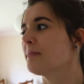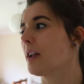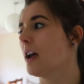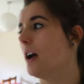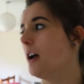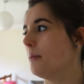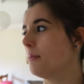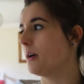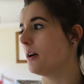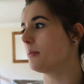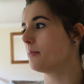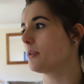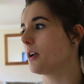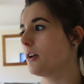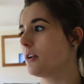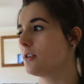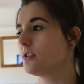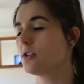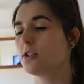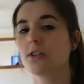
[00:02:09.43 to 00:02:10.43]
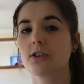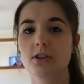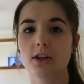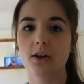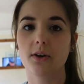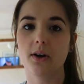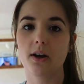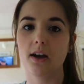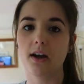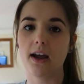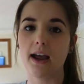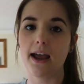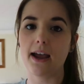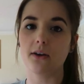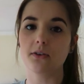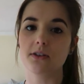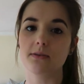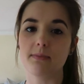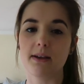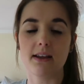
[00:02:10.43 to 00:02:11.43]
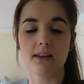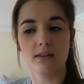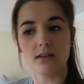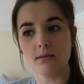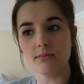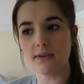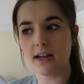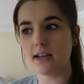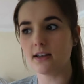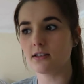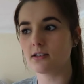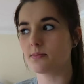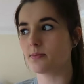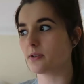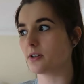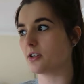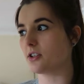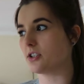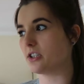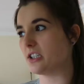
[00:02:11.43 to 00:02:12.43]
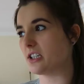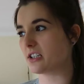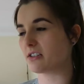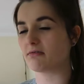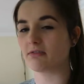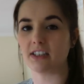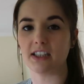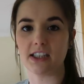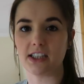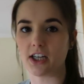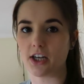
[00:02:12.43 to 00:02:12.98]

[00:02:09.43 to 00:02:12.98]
I'm going to show her how to make thumbnails because she doesn't really